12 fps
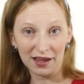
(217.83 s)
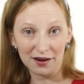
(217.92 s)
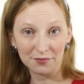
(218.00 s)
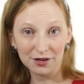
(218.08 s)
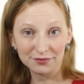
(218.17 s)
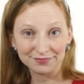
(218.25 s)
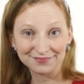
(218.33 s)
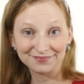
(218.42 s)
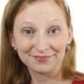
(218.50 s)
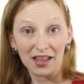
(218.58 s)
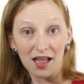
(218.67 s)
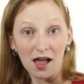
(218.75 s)
camera,
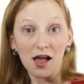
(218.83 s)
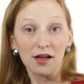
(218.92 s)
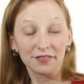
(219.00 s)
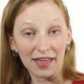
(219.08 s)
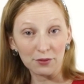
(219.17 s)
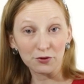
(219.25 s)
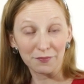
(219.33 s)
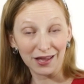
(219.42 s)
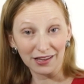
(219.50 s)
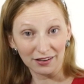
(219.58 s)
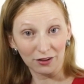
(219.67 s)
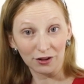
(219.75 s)
that will
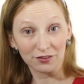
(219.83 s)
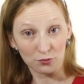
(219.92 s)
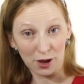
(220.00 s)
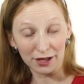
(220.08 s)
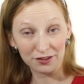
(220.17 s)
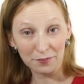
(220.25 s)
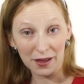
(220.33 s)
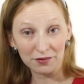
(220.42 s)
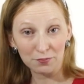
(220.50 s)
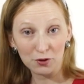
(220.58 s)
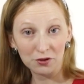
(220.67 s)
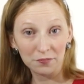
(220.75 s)
make it look as wide as
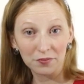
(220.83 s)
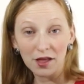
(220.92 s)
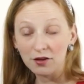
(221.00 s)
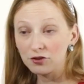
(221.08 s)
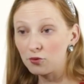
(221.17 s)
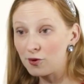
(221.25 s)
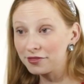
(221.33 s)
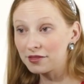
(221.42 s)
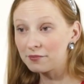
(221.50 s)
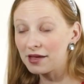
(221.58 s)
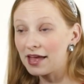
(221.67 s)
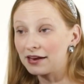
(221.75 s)
possible, you'll want
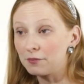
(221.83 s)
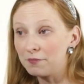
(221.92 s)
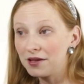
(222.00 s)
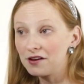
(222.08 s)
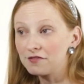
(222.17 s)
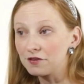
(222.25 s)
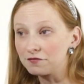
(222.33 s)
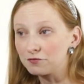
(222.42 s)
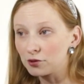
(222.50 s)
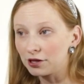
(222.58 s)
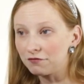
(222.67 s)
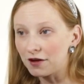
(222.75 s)
them at a bit of a
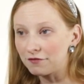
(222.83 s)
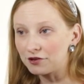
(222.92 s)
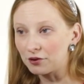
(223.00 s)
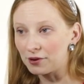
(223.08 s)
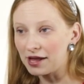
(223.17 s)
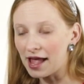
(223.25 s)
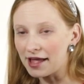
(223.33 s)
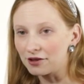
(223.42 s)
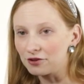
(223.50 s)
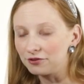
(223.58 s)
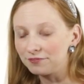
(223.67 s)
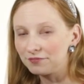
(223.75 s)
45-degree
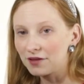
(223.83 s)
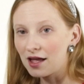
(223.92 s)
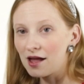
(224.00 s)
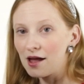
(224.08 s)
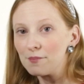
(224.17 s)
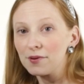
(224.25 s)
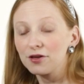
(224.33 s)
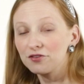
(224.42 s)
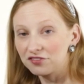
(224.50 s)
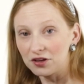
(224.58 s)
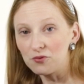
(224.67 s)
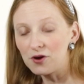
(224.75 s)
angle. But you'll
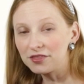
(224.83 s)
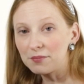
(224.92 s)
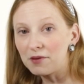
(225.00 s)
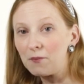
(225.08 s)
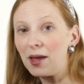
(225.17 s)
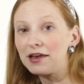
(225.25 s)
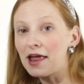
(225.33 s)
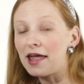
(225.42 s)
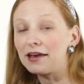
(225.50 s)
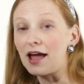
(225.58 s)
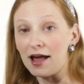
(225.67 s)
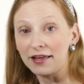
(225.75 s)
still want them to
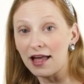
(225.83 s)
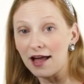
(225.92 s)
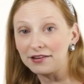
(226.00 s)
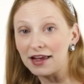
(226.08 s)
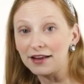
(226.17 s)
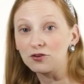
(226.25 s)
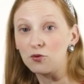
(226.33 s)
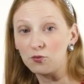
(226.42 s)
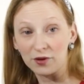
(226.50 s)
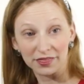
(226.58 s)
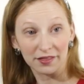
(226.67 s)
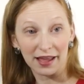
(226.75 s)
maintain eye contact
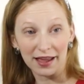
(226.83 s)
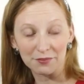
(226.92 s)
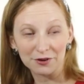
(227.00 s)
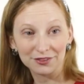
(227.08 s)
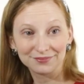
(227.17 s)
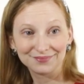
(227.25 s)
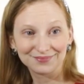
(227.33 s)
with the camera.